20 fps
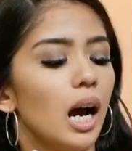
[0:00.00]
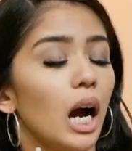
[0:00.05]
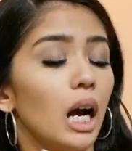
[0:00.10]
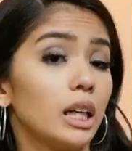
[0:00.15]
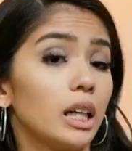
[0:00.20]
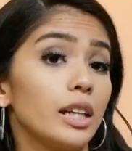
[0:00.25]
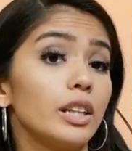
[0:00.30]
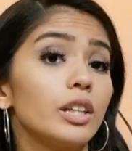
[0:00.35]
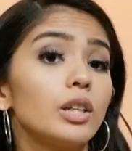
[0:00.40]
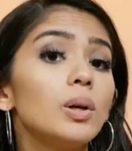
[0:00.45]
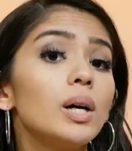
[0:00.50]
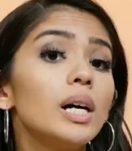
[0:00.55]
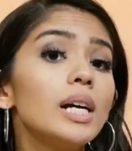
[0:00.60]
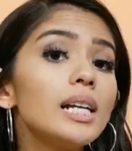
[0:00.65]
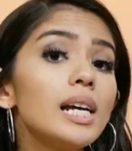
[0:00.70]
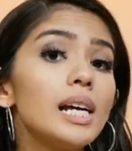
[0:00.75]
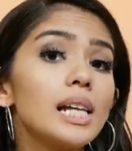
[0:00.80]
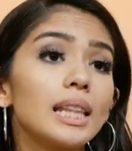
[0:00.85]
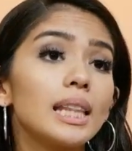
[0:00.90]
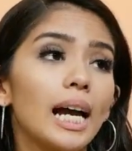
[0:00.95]
Another
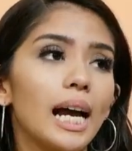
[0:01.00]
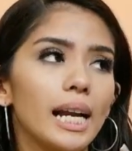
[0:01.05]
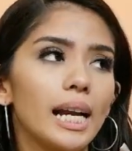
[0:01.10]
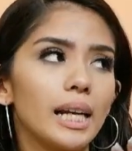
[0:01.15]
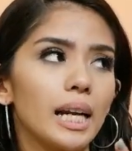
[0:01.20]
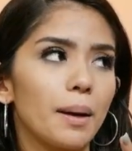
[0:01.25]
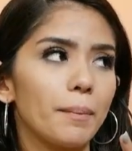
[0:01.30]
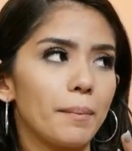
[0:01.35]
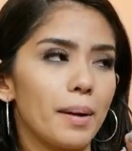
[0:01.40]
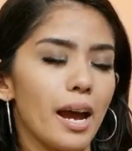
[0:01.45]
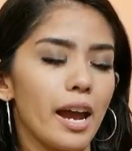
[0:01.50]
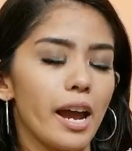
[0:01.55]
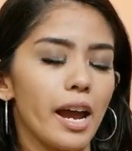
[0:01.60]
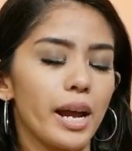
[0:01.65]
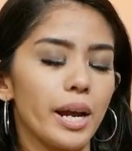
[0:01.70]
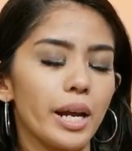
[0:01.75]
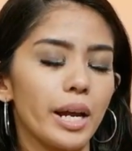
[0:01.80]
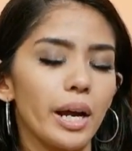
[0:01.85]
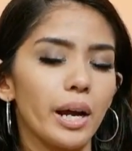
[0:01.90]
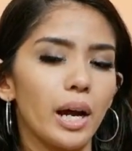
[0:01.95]
one that
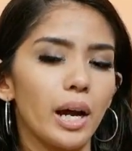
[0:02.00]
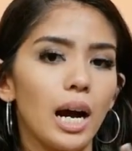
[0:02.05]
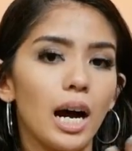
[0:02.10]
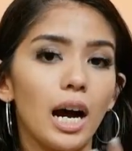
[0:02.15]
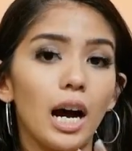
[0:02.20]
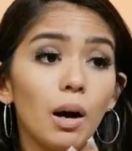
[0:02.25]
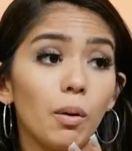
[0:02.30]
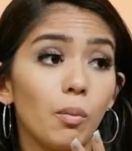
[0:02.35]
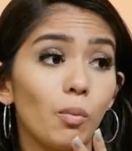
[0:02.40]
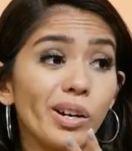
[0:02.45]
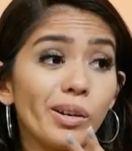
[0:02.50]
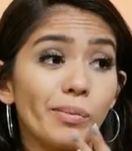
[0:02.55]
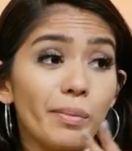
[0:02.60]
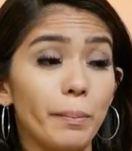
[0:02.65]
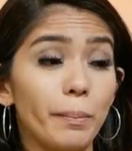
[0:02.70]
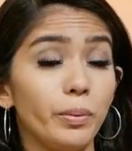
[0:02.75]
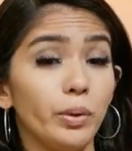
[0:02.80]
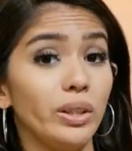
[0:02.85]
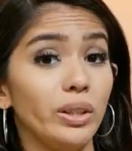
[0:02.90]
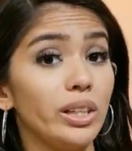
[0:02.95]
my one of my
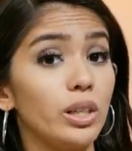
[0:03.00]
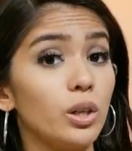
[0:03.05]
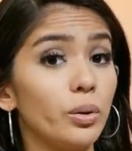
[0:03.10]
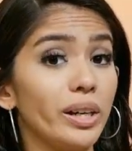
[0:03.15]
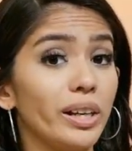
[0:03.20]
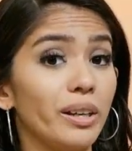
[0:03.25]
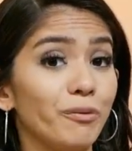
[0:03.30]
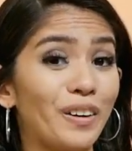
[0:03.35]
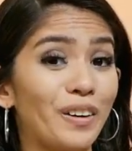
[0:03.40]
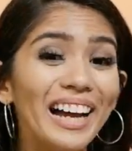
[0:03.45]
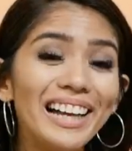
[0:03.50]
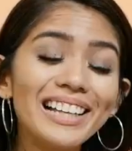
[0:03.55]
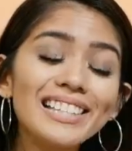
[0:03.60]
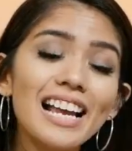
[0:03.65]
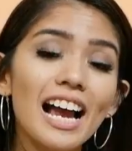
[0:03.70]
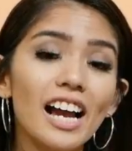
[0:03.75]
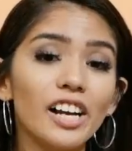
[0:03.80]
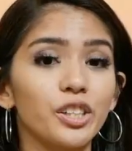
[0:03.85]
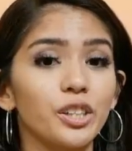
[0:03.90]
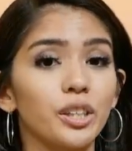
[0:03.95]
beauty queen friends
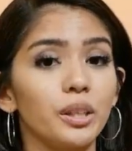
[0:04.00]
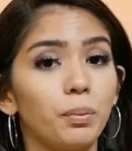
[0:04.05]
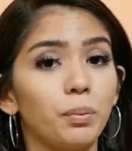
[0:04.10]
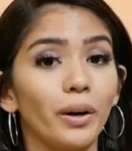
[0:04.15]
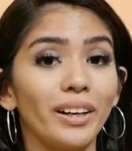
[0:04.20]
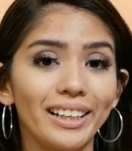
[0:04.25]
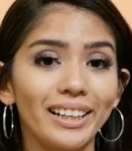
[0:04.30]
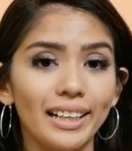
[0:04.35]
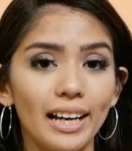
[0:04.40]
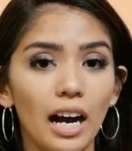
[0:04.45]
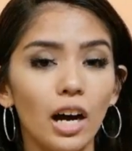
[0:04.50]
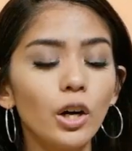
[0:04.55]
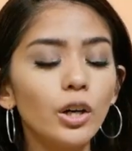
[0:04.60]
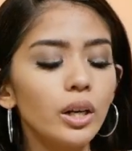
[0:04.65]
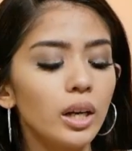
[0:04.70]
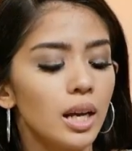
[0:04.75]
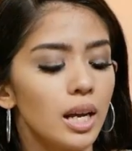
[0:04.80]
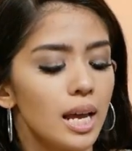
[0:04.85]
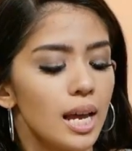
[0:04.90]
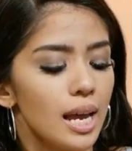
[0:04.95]
actually pointed
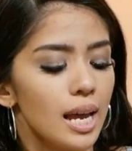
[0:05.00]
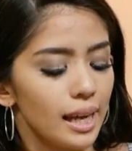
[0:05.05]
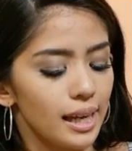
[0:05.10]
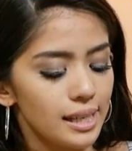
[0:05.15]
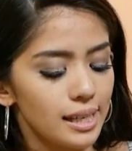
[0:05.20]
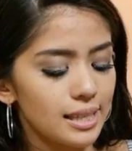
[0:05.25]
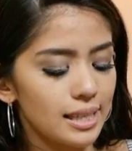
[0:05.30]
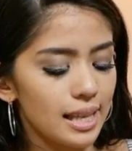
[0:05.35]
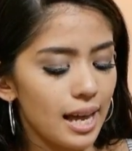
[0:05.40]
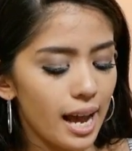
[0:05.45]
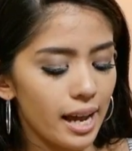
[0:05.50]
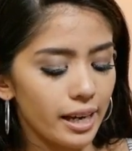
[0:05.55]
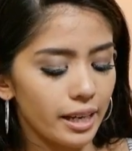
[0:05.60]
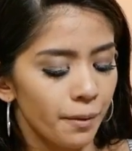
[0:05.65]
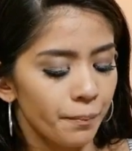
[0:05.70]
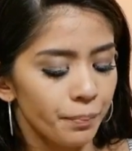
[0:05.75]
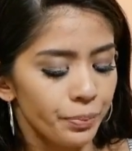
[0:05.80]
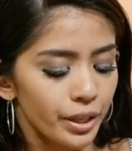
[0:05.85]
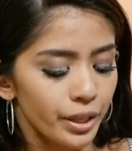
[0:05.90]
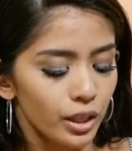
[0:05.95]
out is that
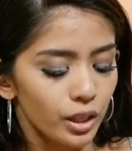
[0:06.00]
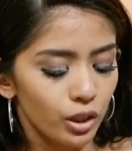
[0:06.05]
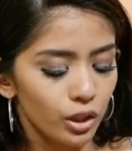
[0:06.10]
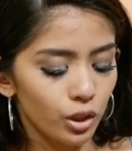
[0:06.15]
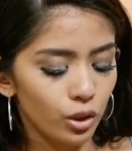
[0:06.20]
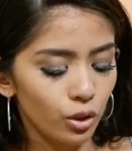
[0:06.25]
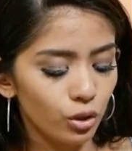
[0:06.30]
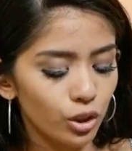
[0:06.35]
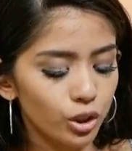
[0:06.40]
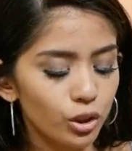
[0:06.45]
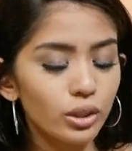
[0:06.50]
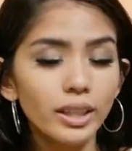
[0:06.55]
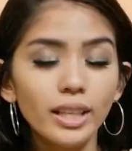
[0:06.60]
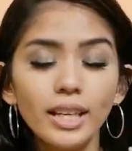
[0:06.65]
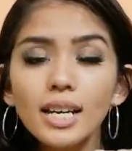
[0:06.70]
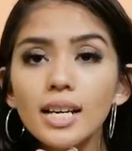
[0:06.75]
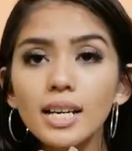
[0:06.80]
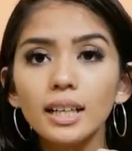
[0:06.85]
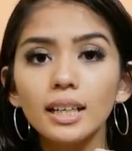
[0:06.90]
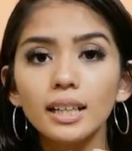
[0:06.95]

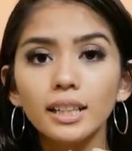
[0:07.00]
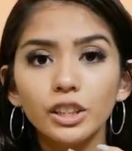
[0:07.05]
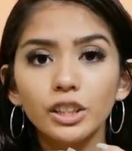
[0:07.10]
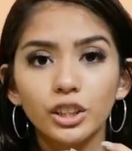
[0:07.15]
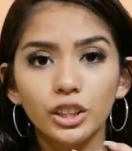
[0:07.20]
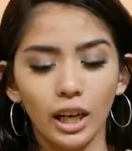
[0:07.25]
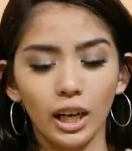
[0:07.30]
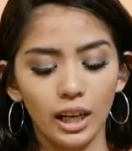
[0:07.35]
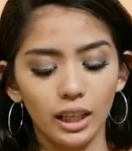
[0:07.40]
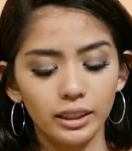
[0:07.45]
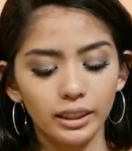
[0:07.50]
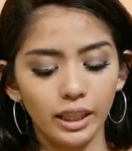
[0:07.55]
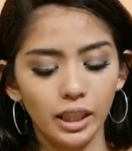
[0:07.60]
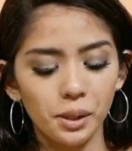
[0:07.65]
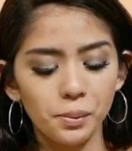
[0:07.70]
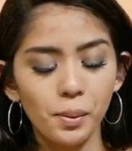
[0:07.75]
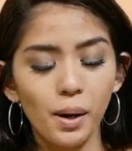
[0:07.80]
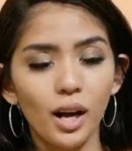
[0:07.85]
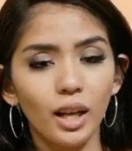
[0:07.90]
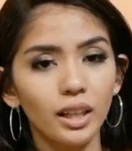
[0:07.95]
usually gel
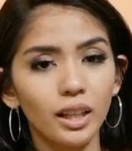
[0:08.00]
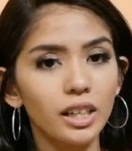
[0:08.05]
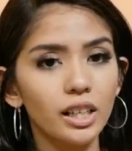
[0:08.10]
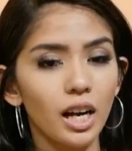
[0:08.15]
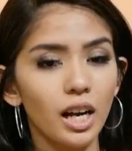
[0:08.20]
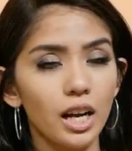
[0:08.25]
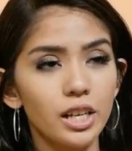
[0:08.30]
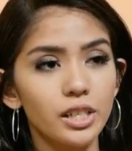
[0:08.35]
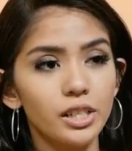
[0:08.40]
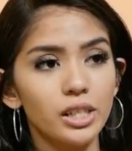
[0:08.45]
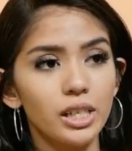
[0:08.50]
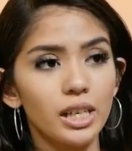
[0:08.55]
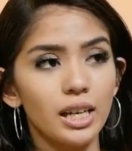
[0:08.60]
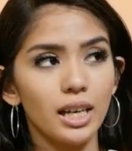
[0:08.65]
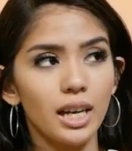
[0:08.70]
nail polish,